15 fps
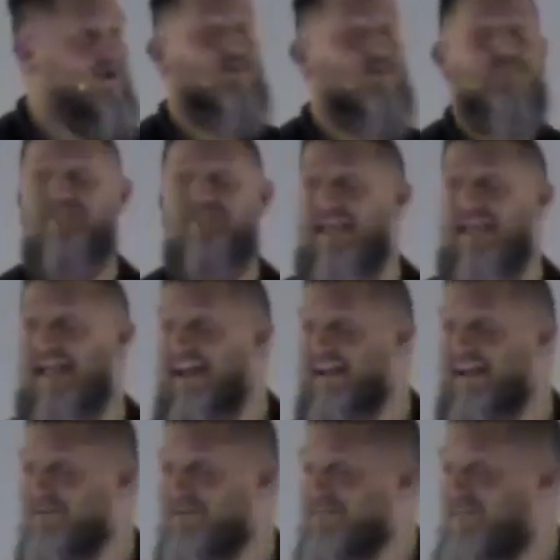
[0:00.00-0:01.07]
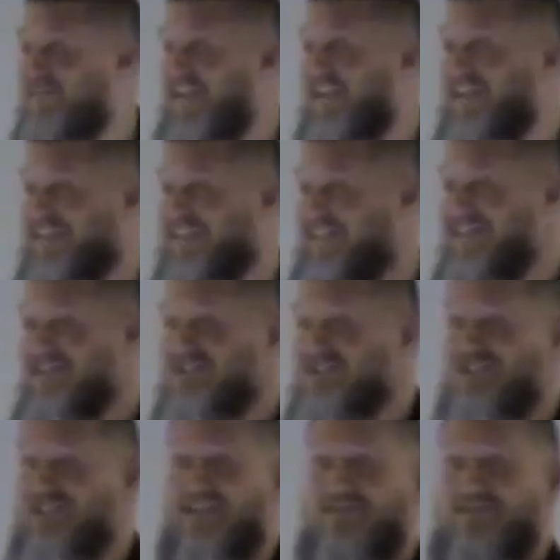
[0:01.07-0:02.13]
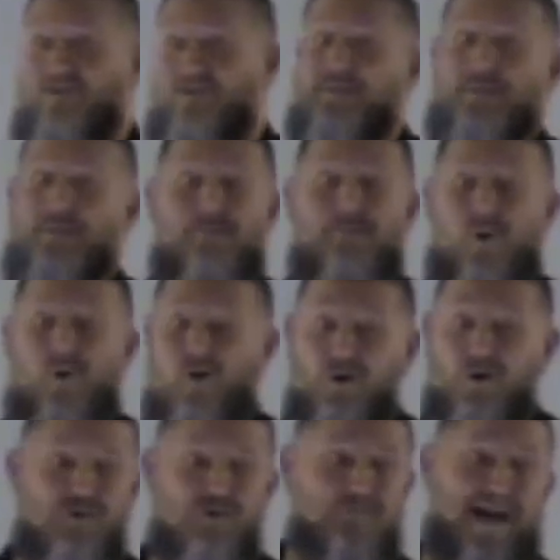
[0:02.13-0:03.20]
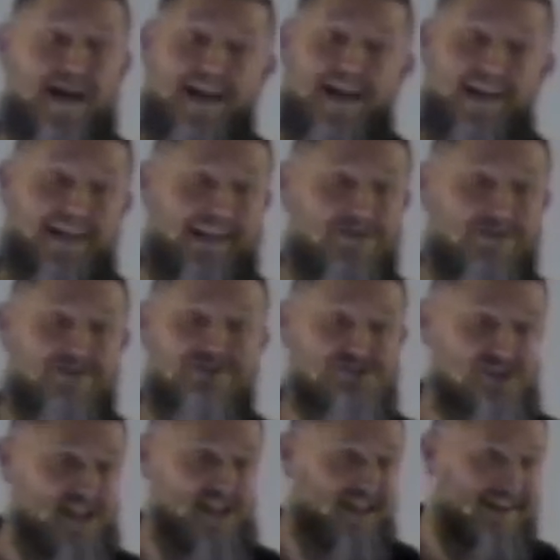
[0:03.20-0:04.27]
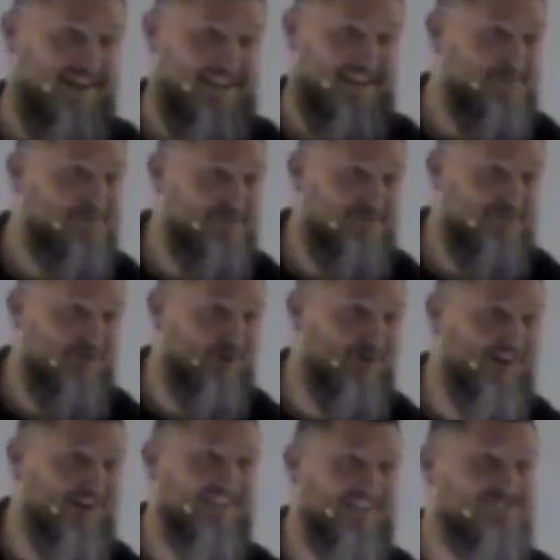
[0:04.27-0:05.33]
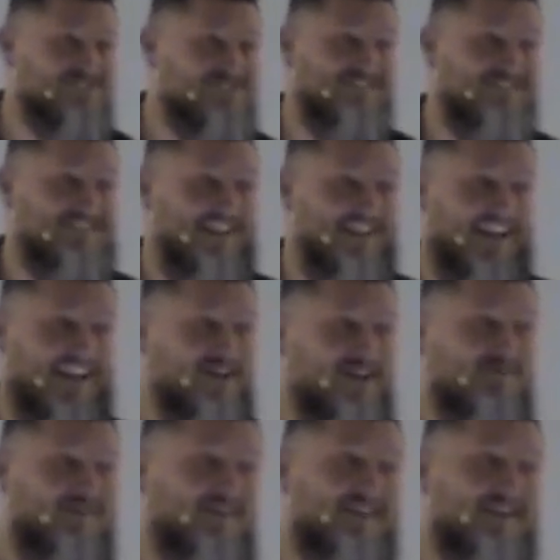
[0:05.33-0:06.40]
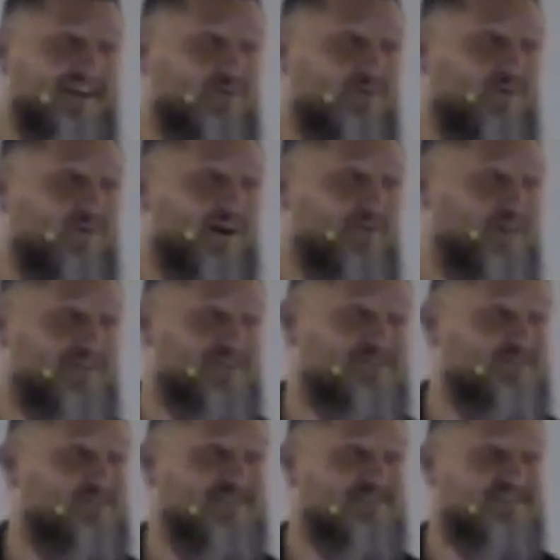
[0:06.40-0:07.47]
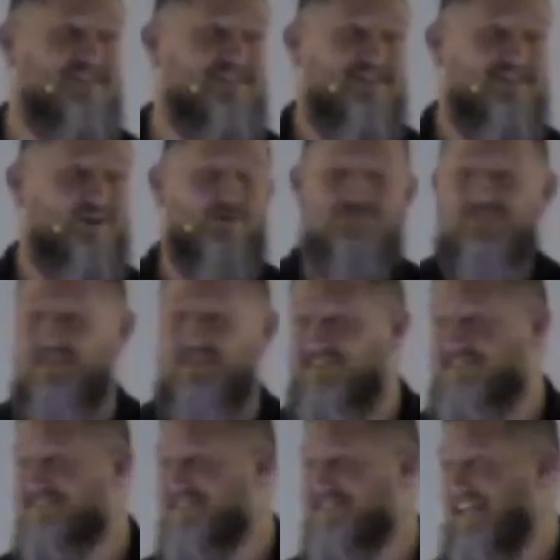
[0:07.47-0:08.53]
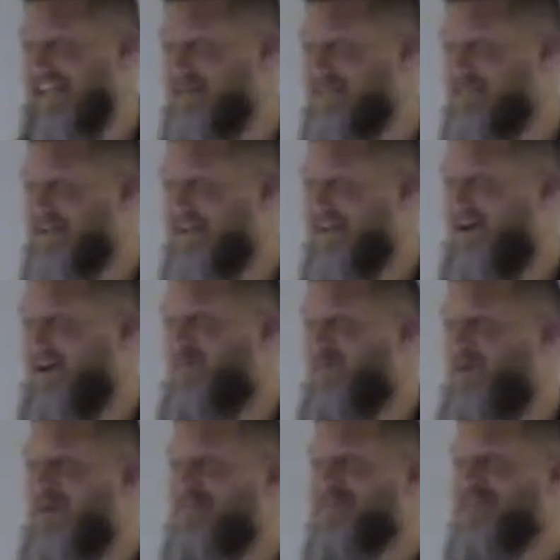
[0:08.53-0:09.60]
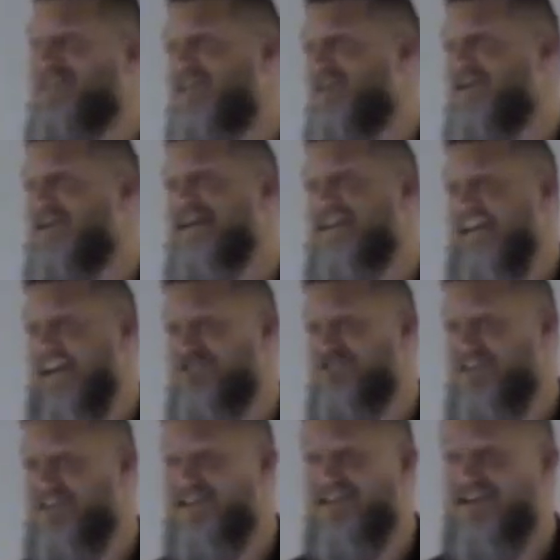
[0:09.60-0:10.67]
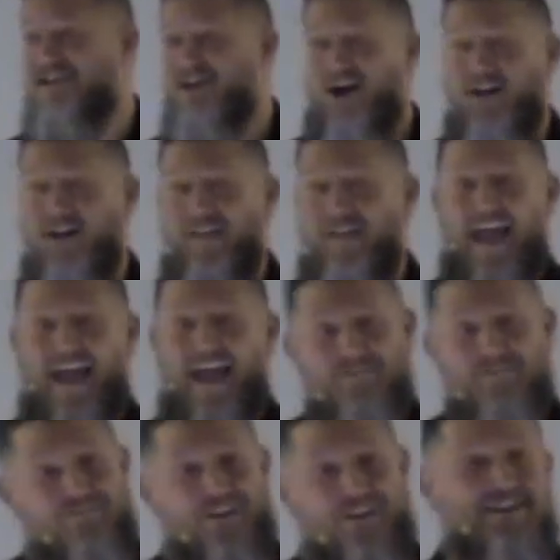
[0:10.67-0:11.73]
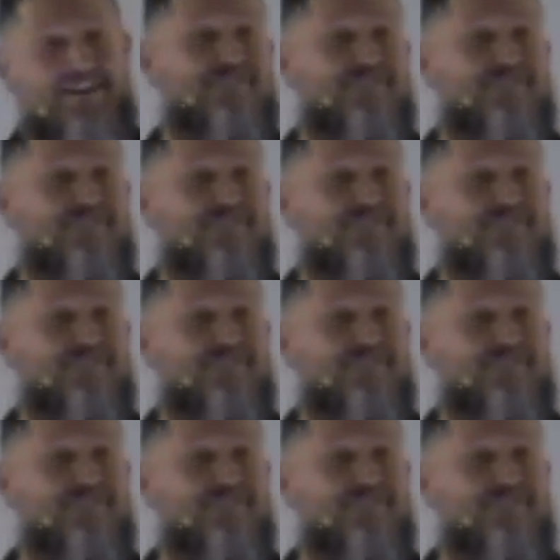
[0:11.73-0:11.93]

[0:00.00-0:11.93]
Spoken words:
feet and everything. And she had really been burned by Christianity before, and she had said, I really don't want much of this whole Jesus thing. But on one particular occasion, they had a friend of